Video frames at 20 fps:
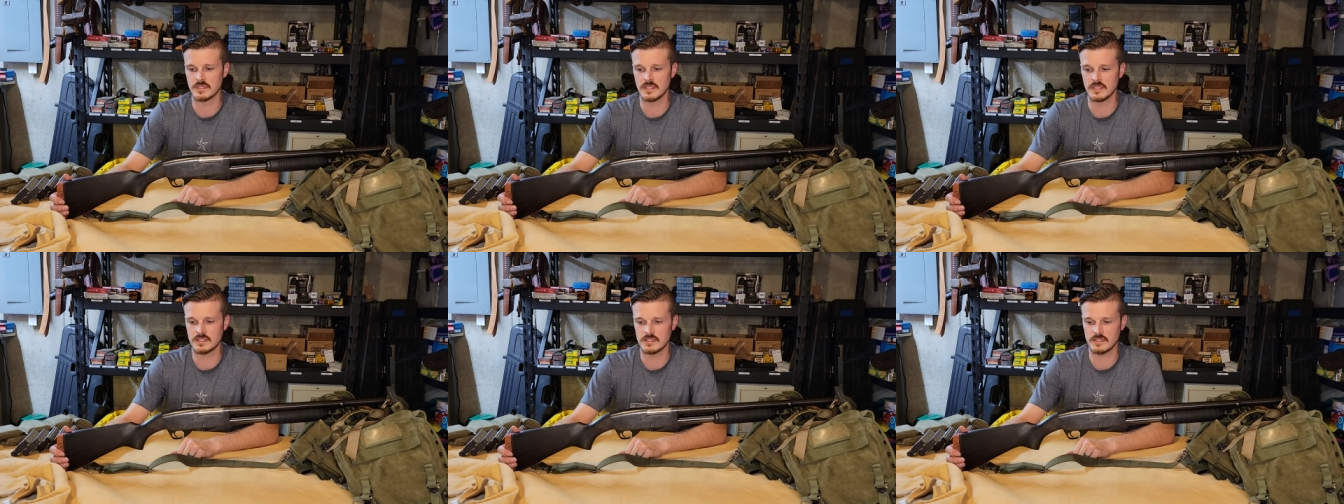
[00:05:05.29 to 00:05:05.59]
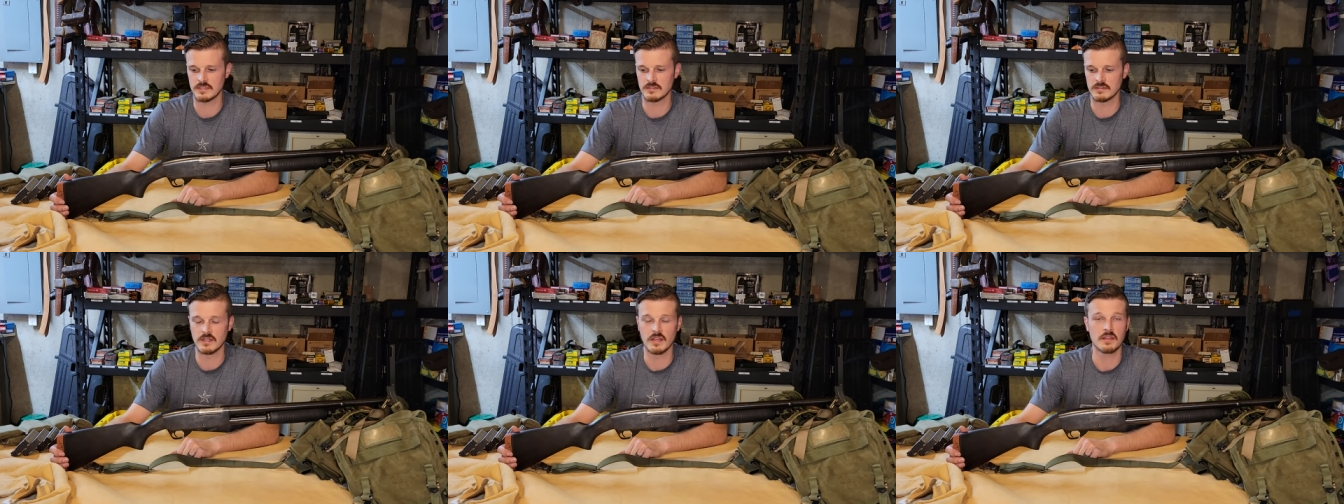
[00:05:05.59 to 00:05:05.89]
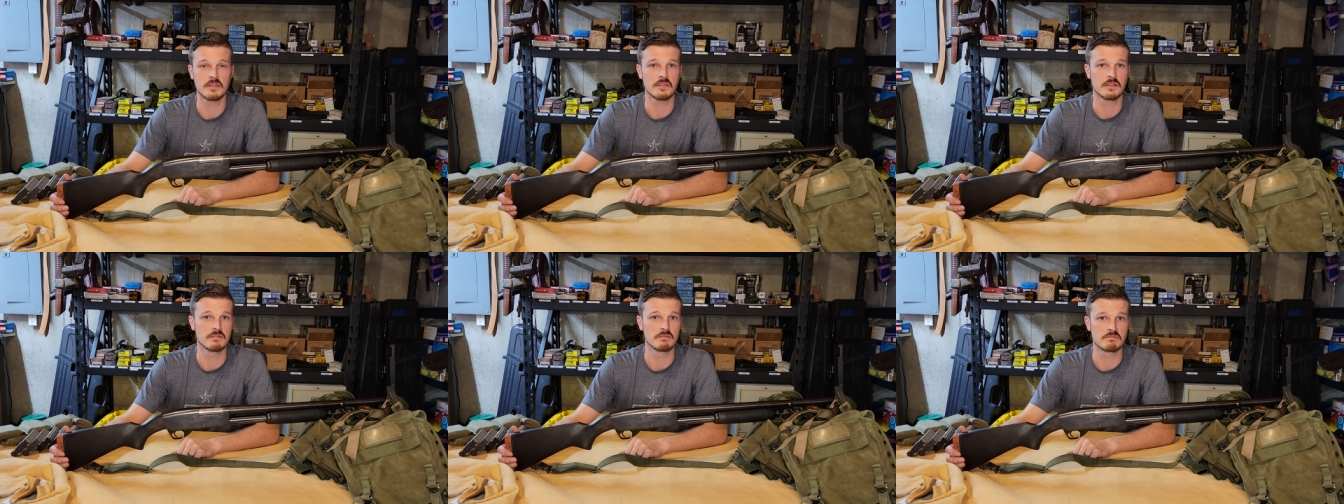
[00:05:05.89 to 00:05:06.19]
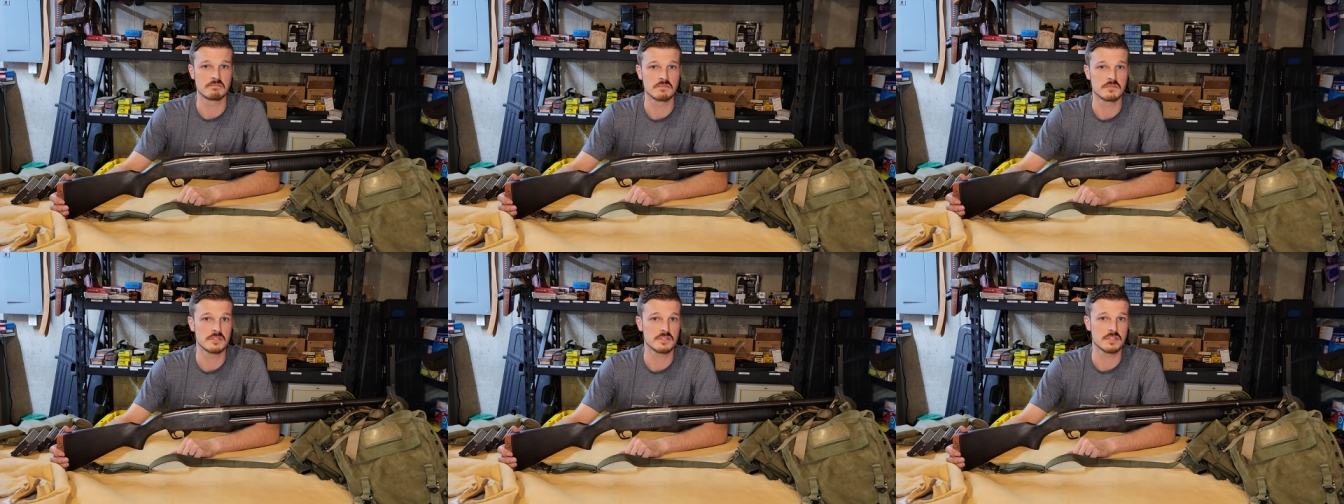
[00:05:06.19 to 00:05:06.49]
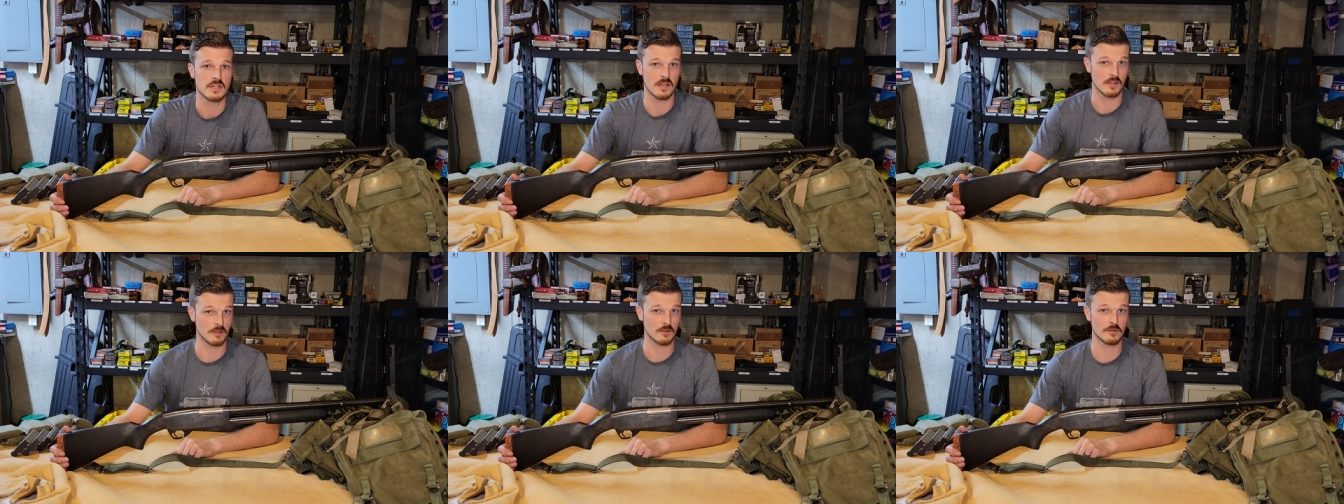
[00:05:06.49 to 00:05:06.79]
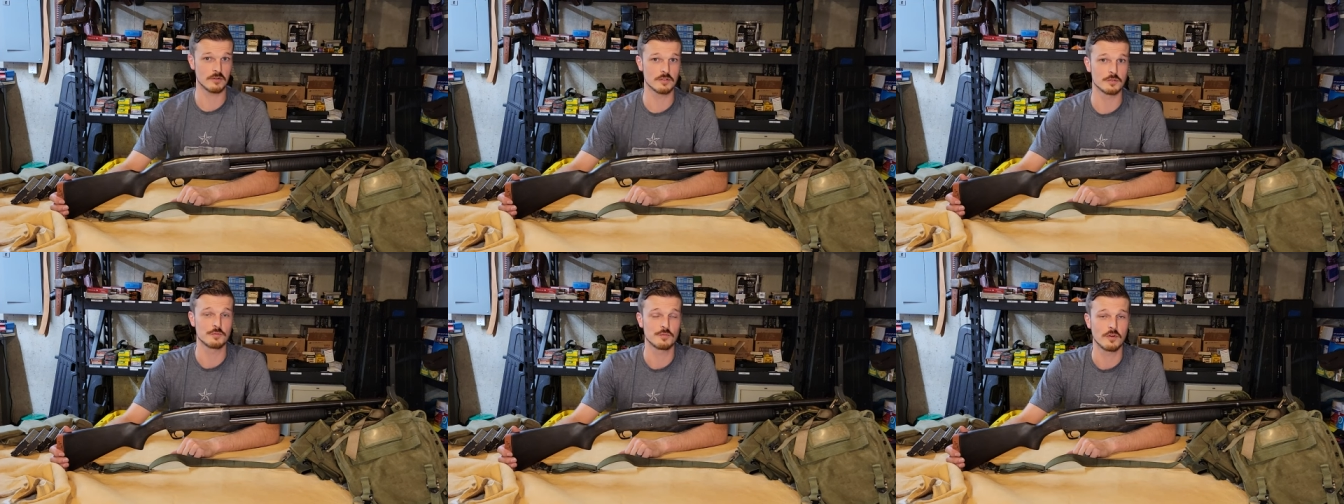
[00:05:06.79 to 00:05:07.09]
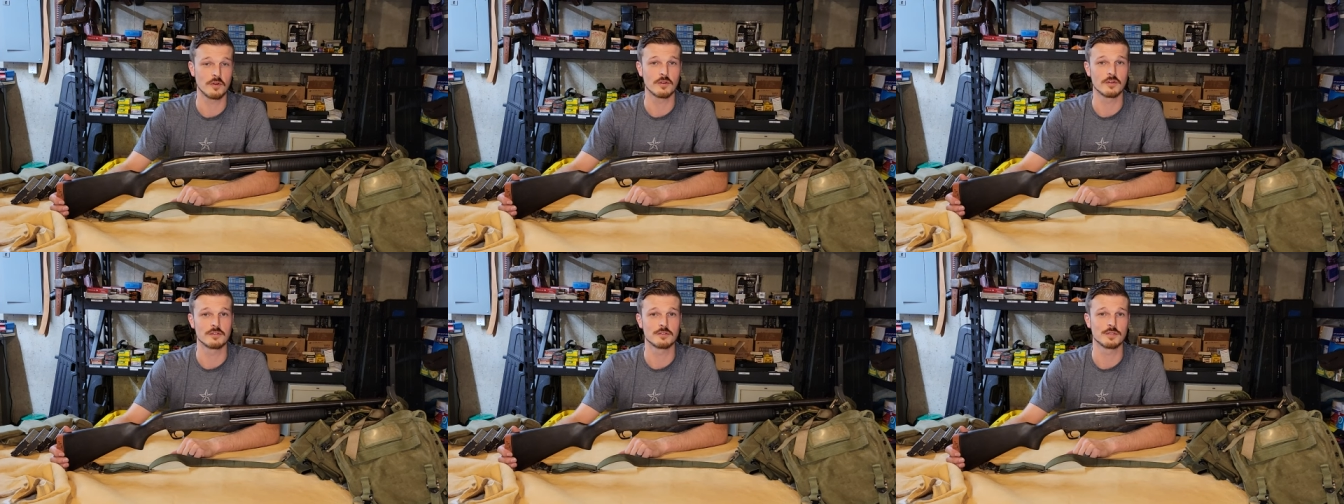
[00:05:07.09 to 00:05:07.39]
It's nothing stellar as
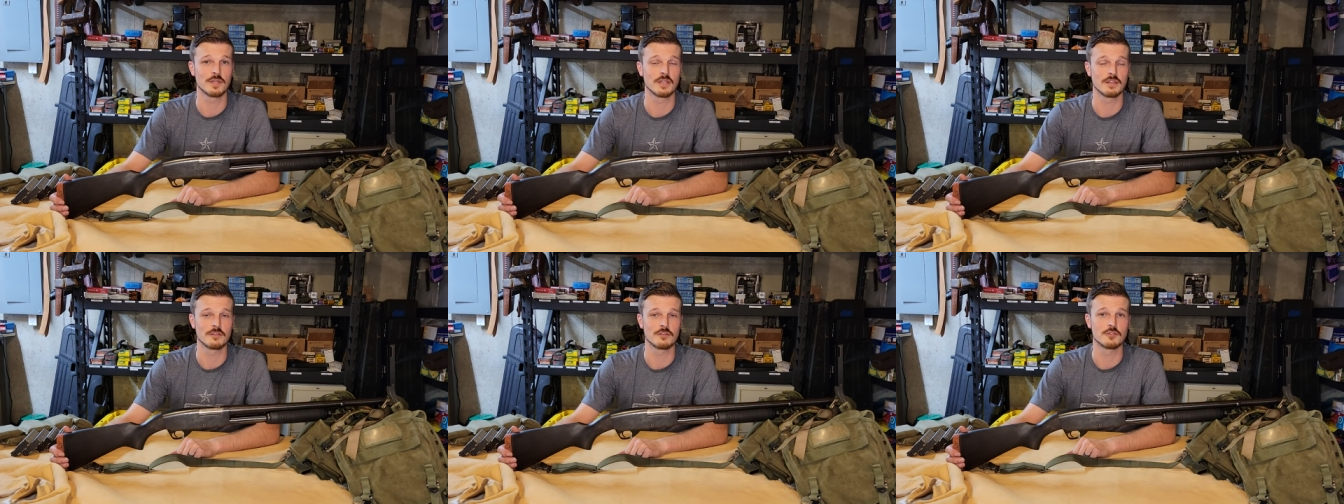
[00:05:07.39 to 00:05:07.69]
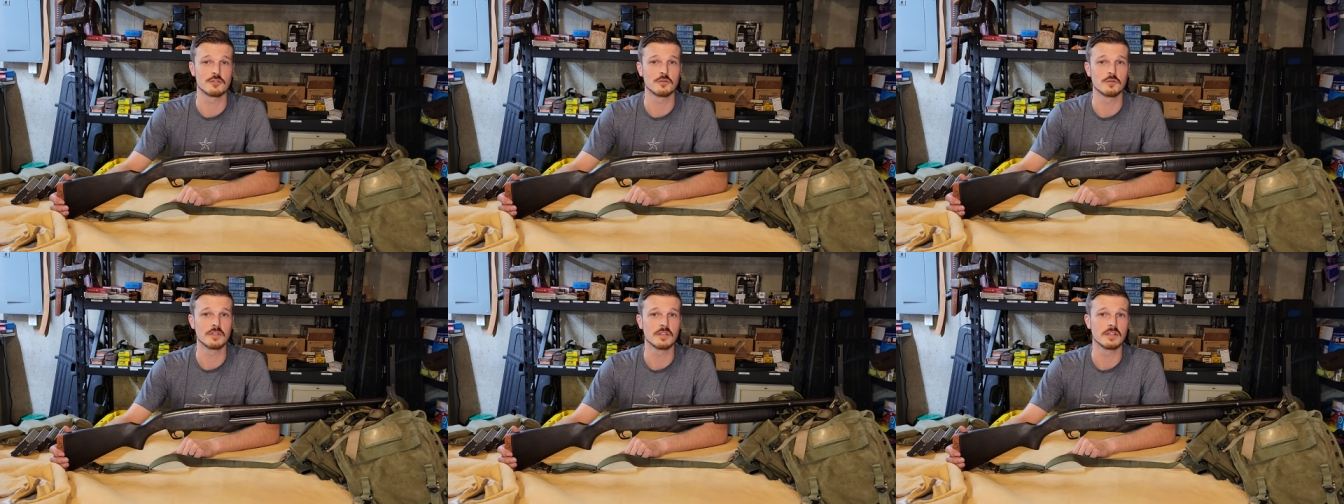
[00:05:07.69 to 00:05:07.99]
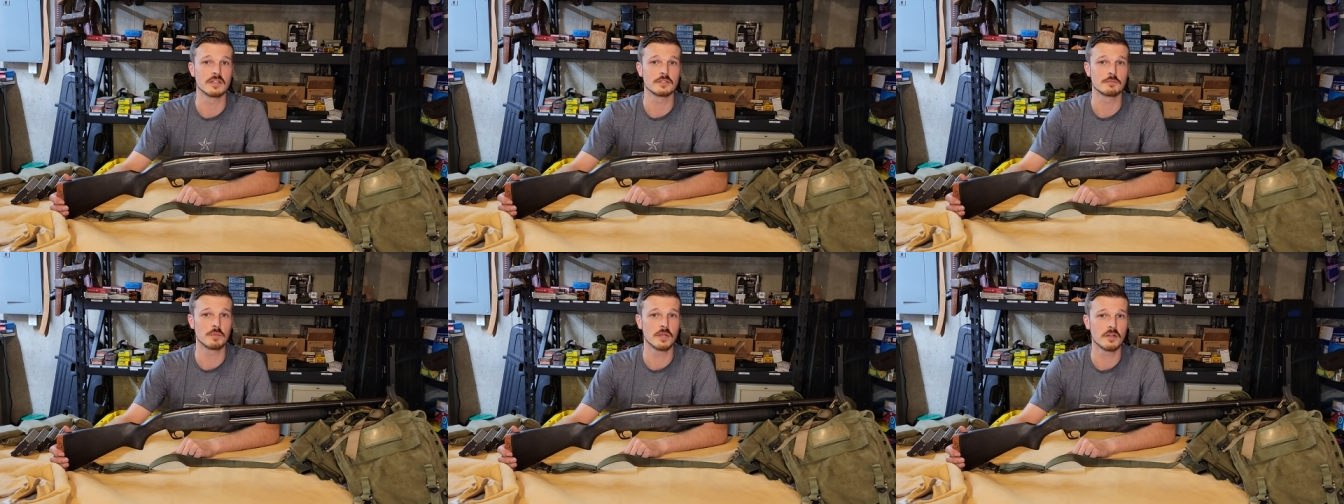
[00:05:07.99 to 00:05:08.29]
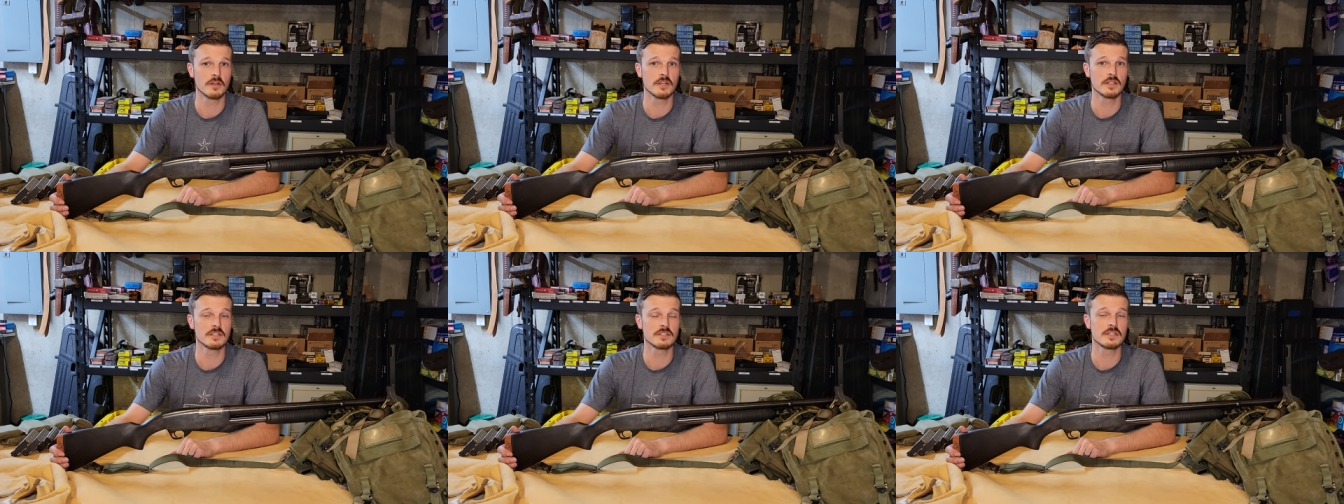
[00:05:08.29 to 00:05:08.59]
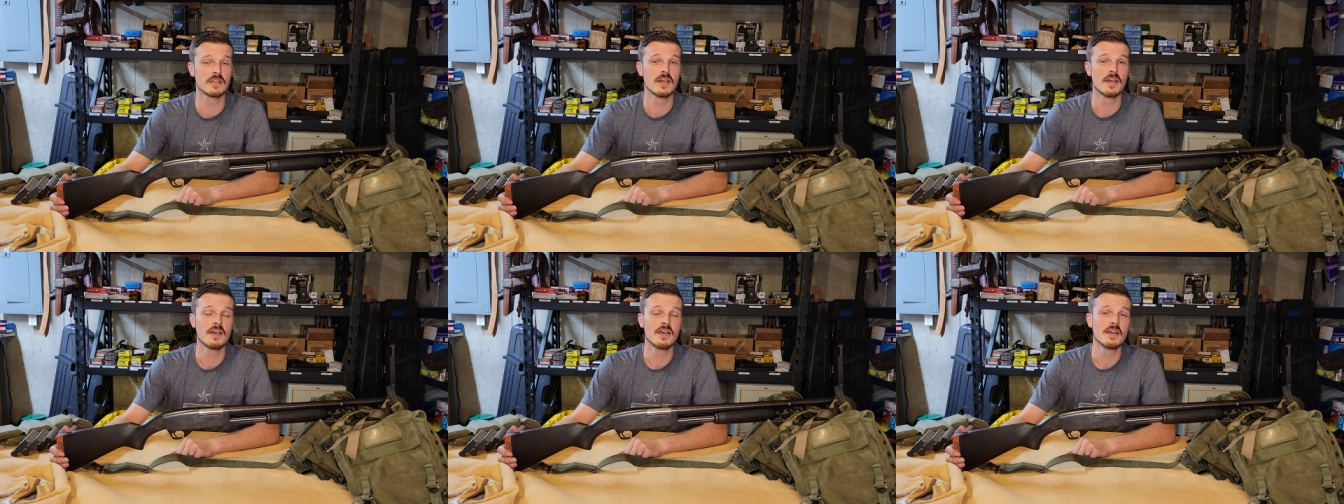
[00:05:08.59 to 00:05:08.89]
far as like the shooting experience,